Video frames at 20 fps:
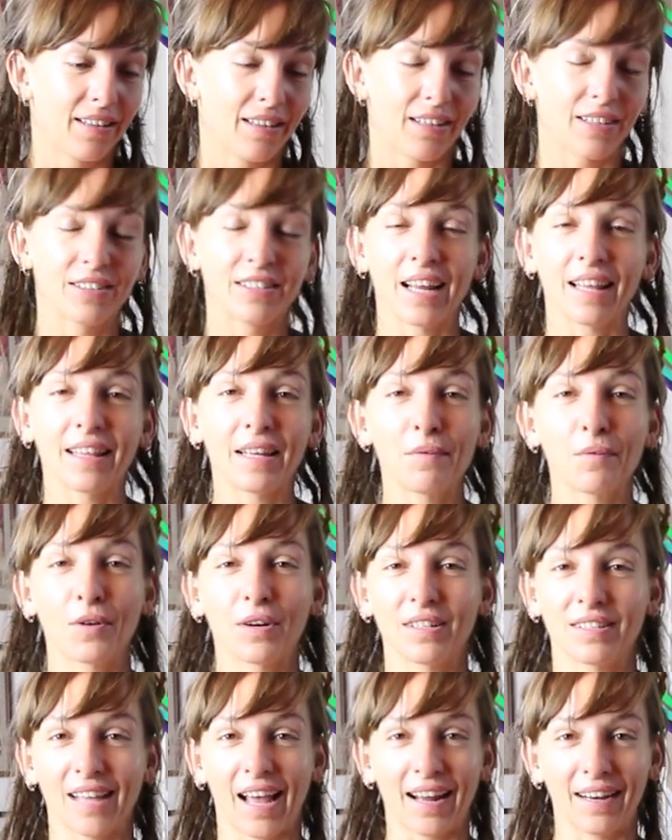there's nothing
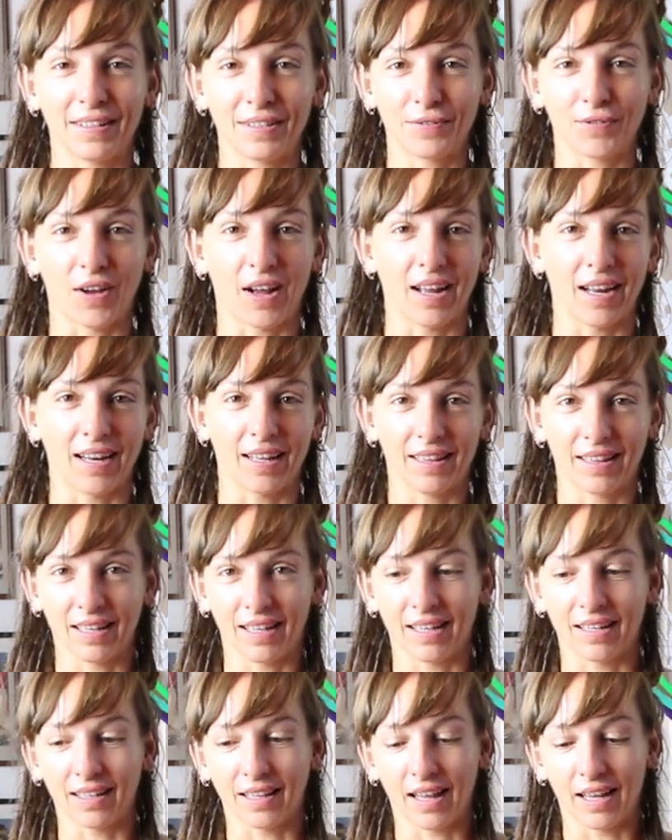more satisfying
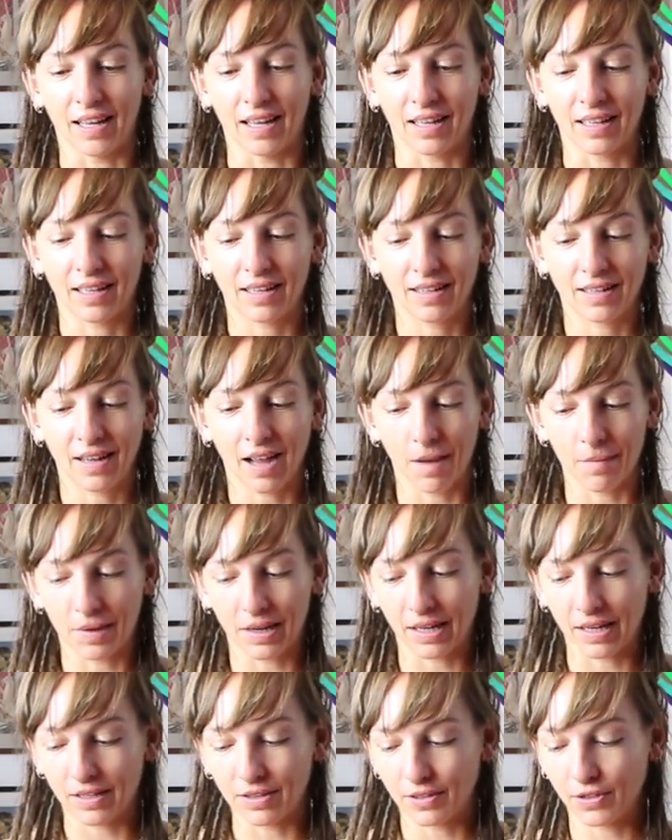than like
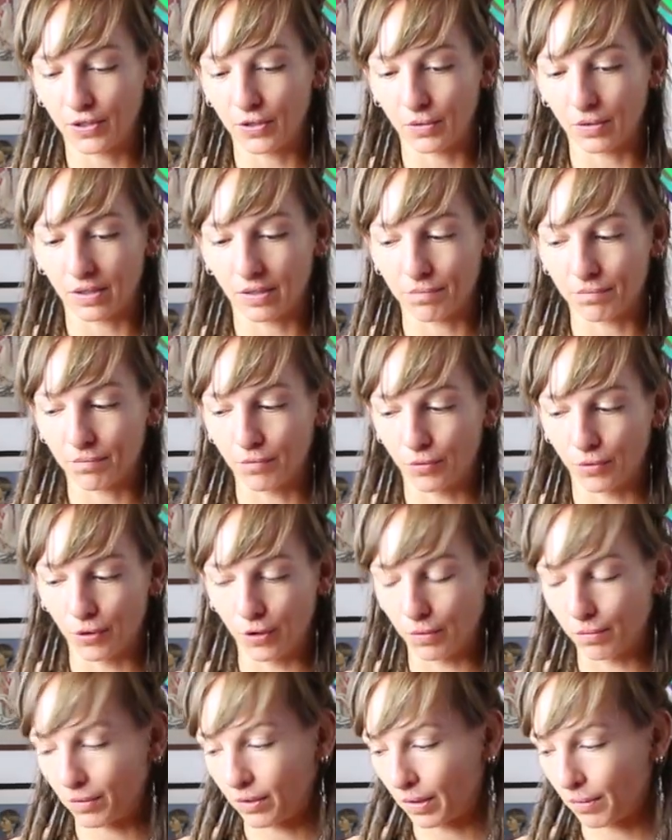coming into a
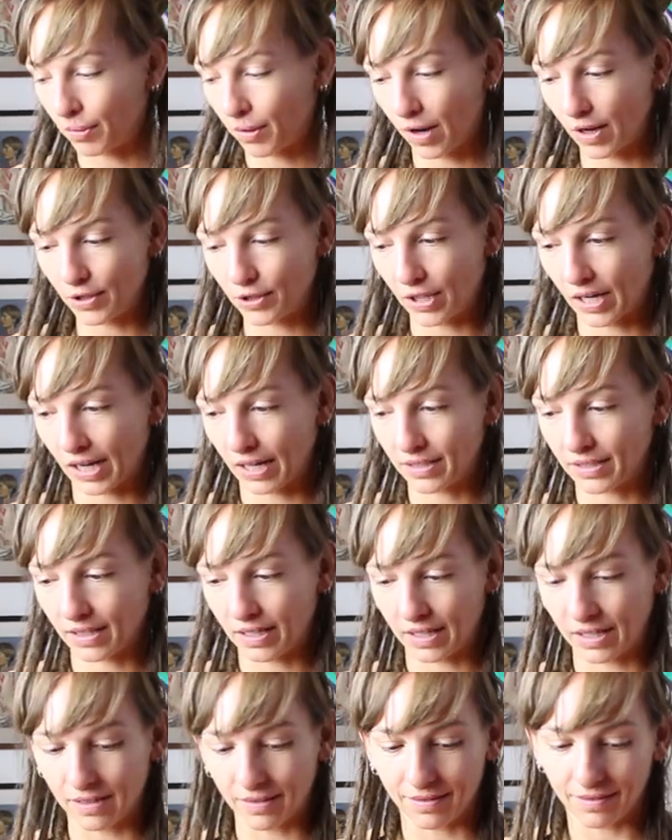room or a project
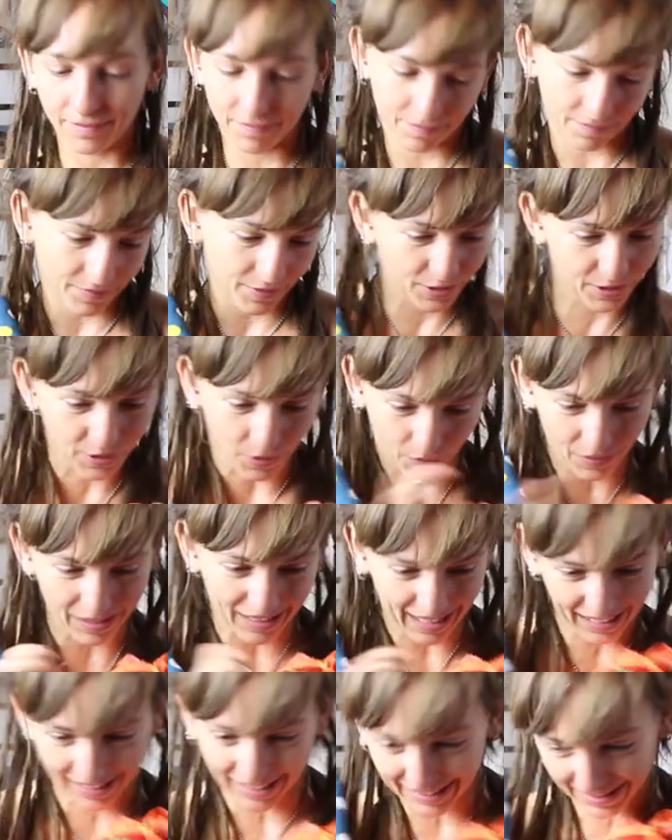and going
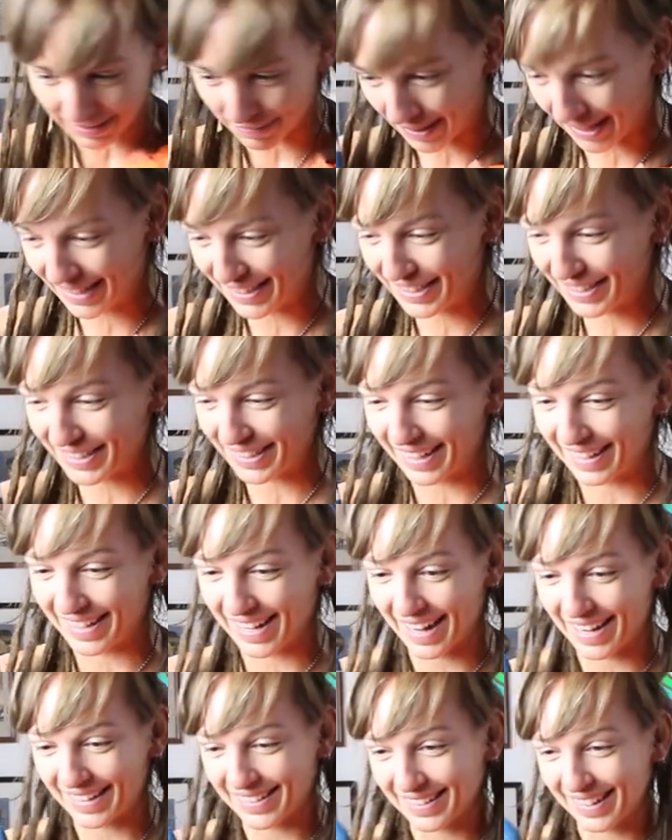like this a bunch, and
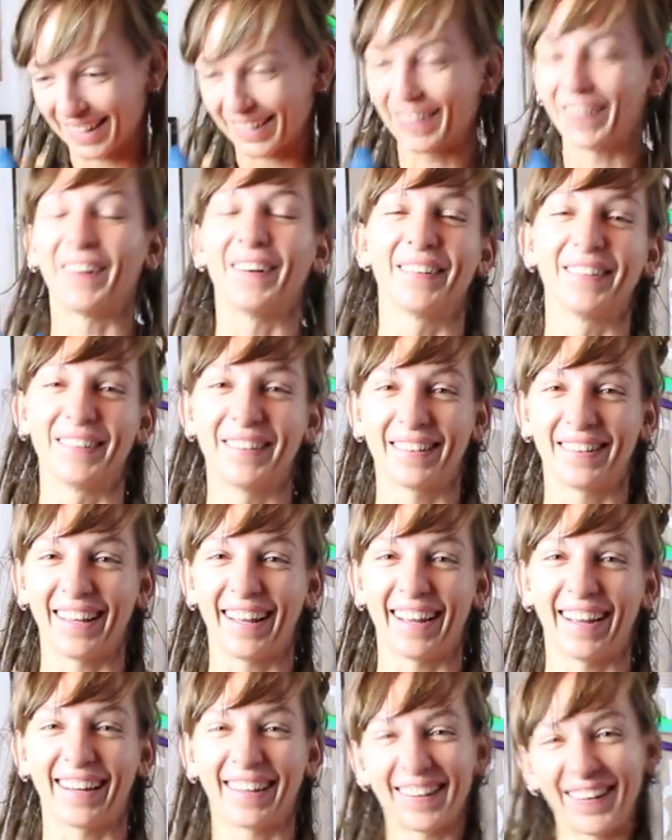then it's like a whole new
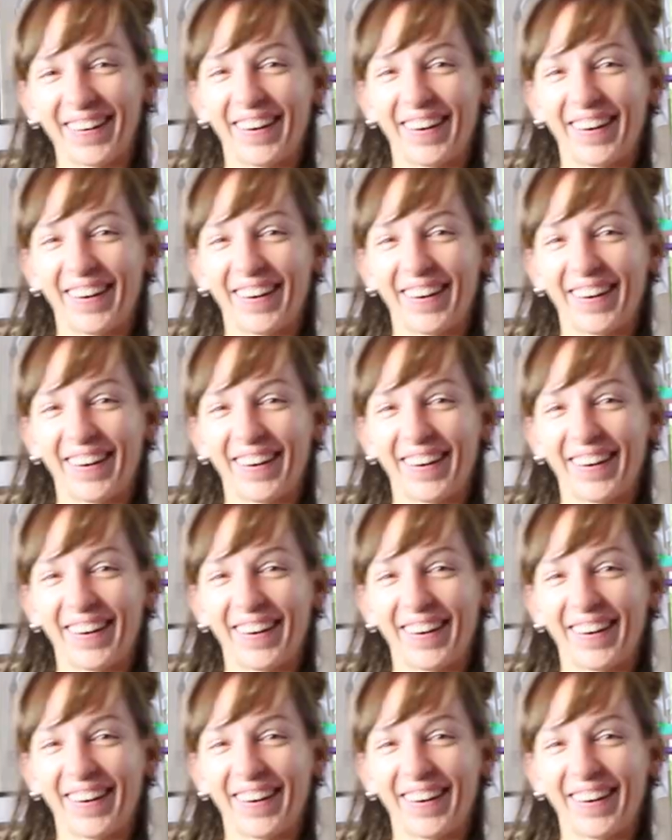thing,